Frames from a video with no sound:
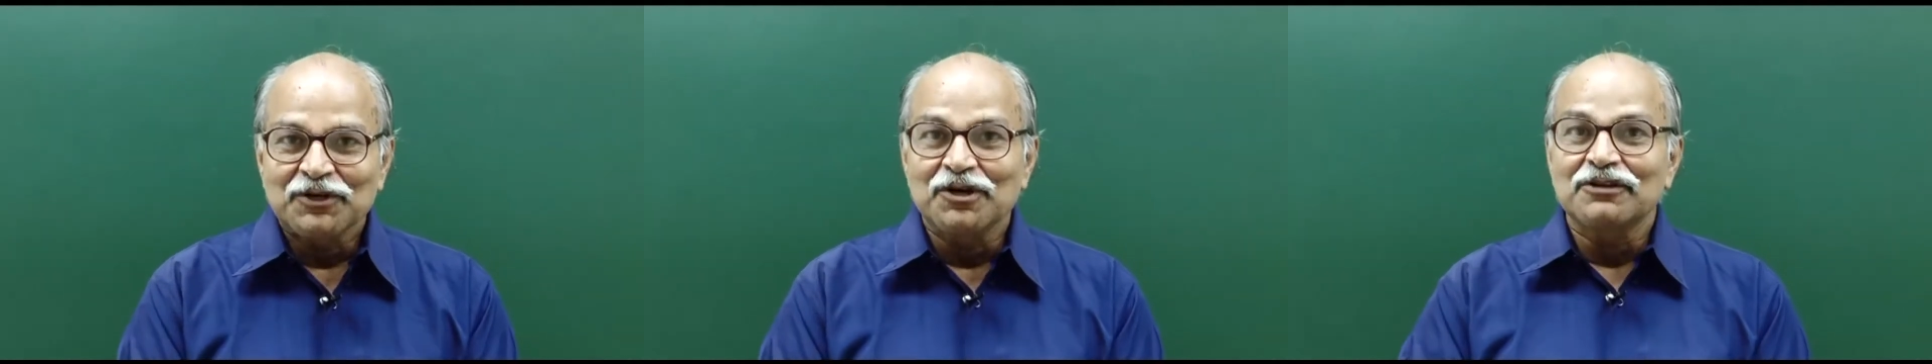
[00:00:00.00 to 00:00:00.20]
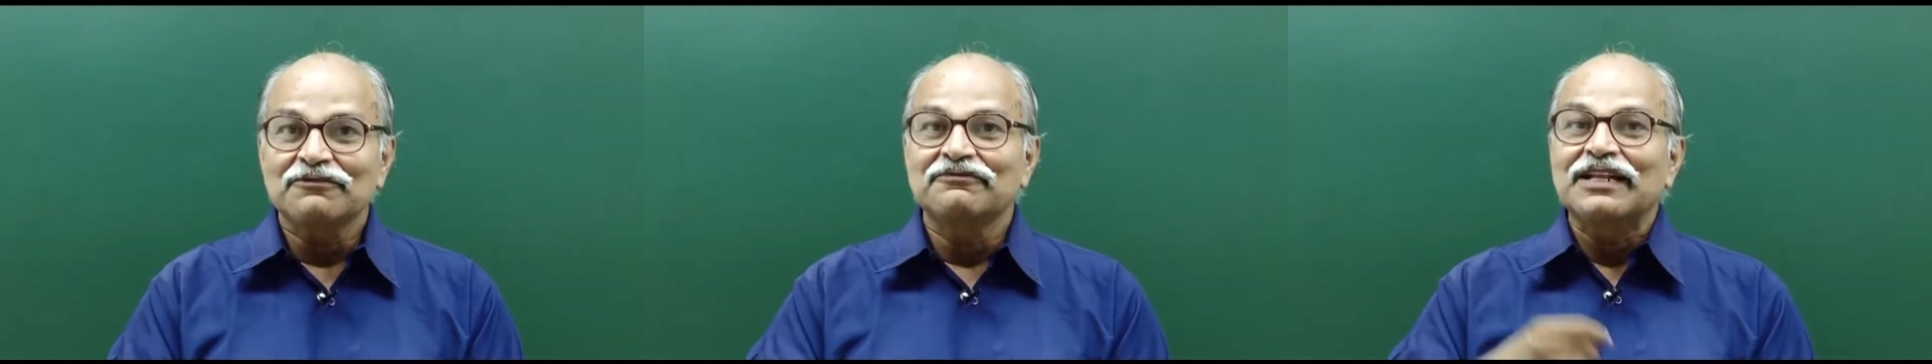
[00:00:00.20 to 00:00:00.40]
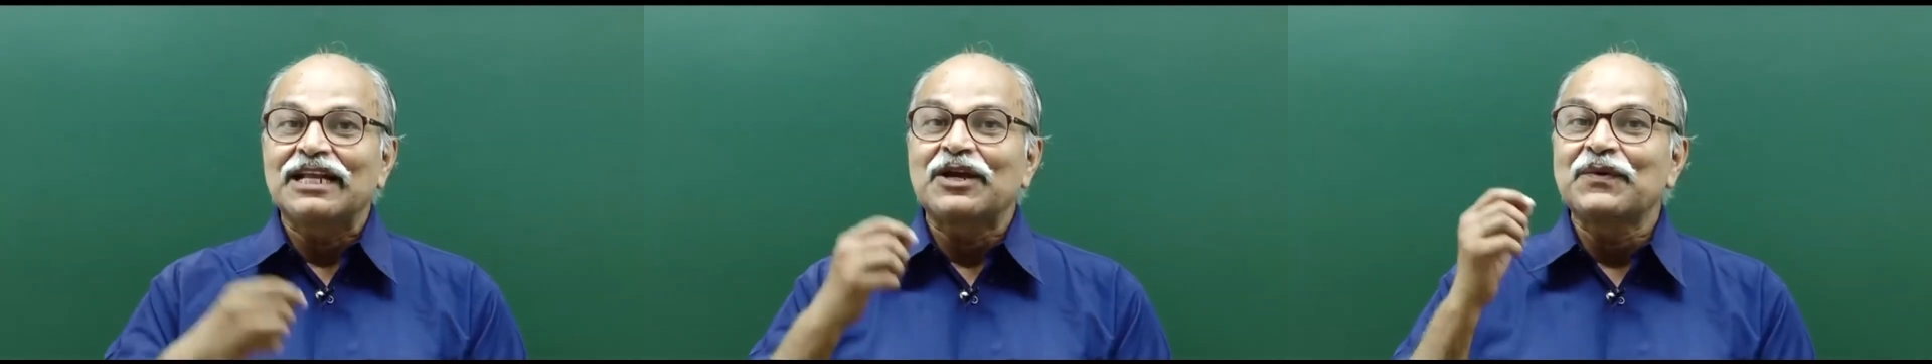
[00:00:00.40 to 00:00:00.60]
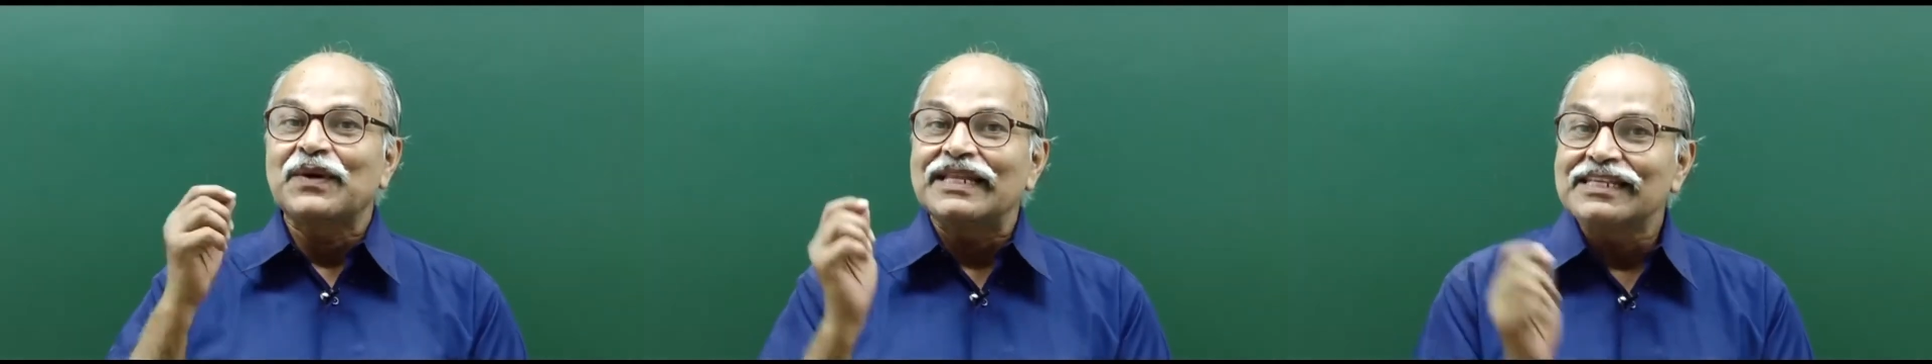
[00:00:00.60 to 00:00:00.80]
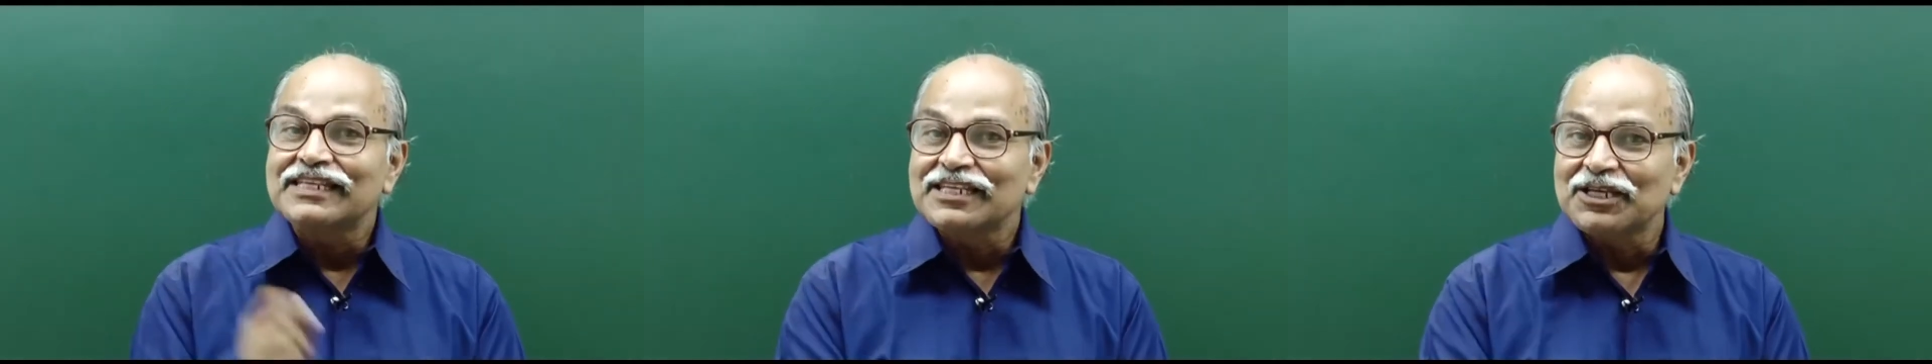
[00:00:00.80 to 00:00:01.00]
or
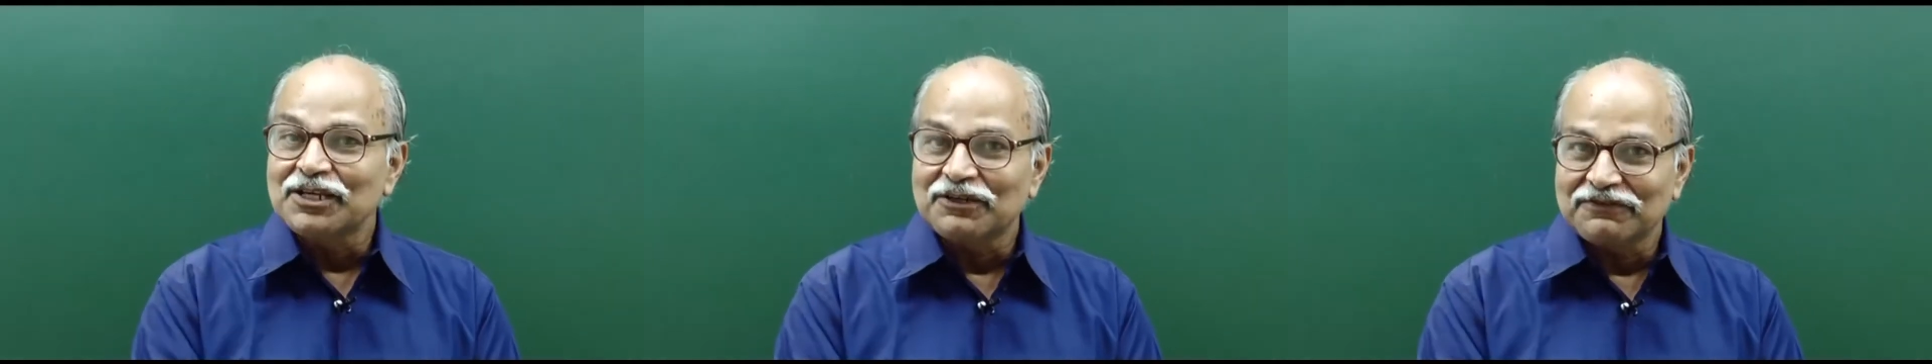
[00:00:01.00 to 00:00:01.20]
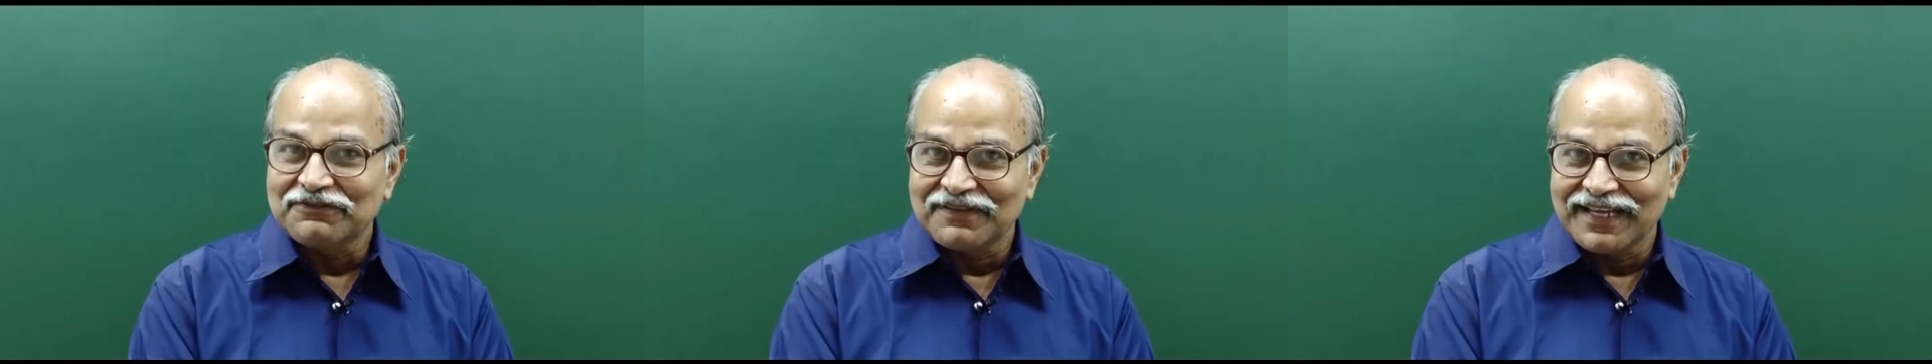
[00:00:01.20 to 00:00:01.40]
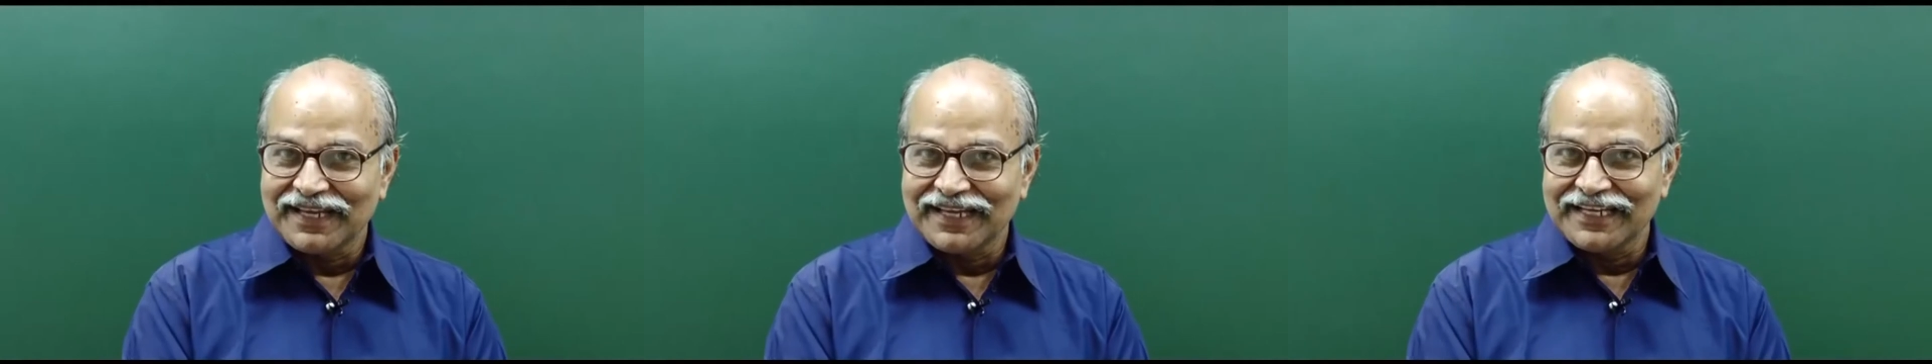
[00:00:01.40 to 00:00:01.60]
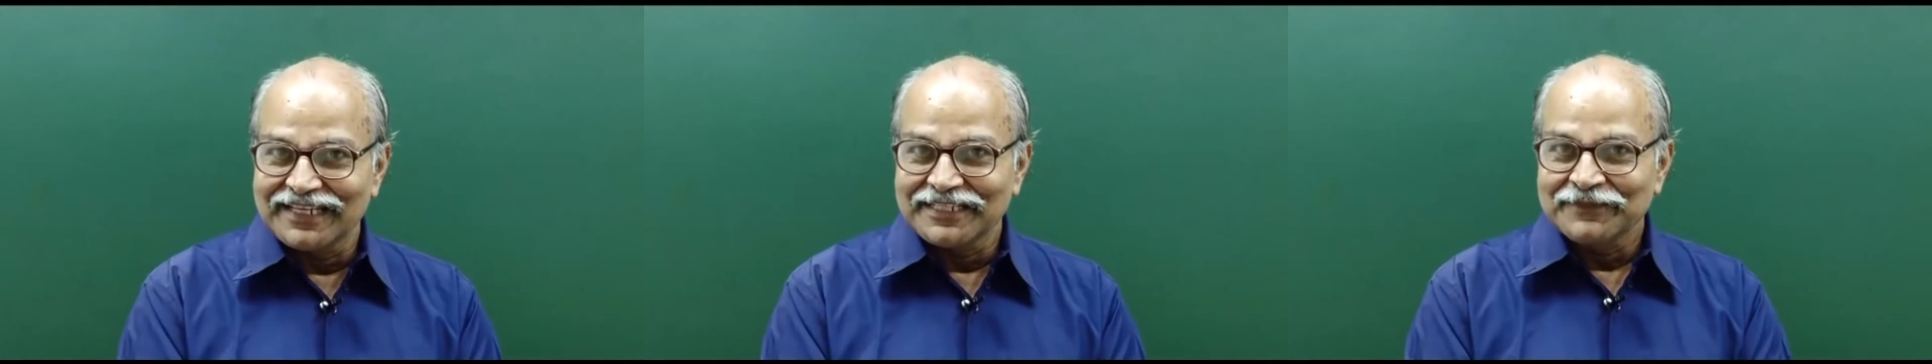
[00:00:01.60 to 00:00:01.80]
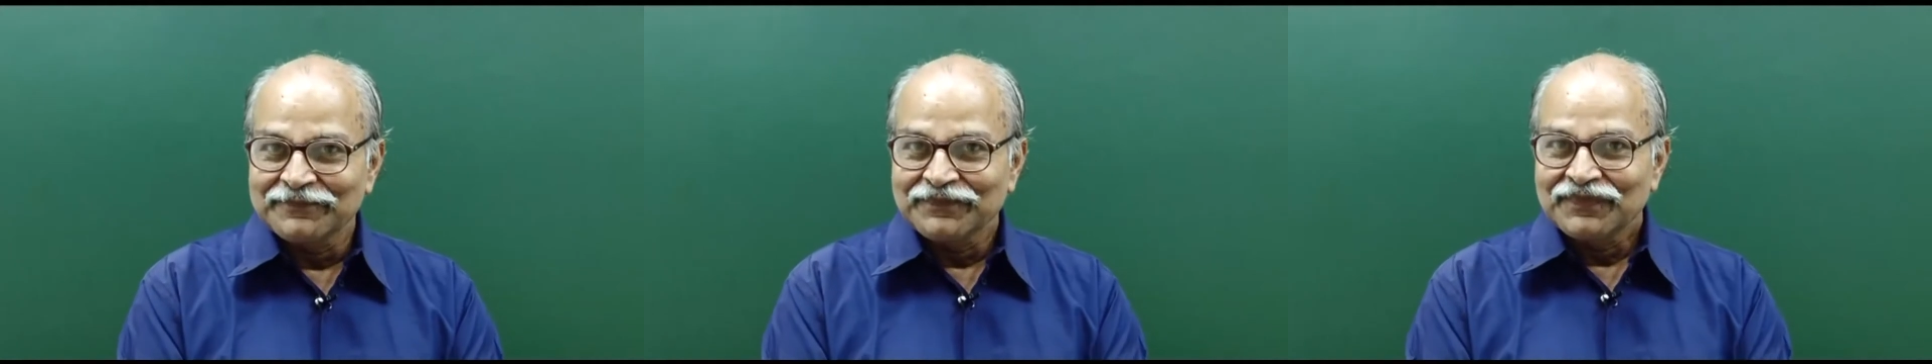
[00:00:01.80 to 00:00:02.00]
frequency of
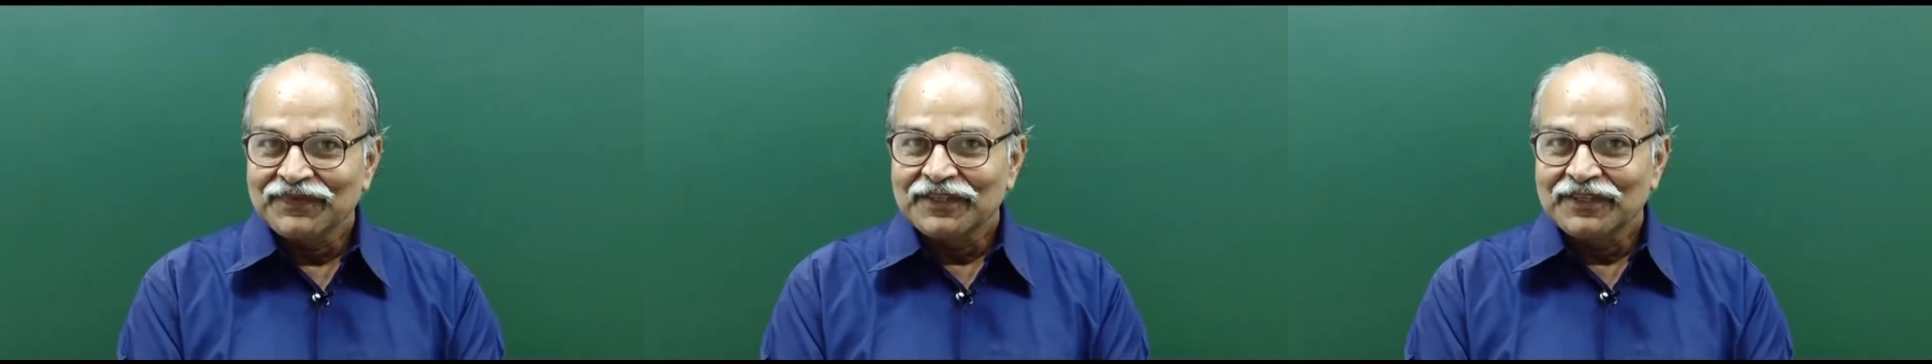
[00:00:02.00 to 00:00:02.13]
light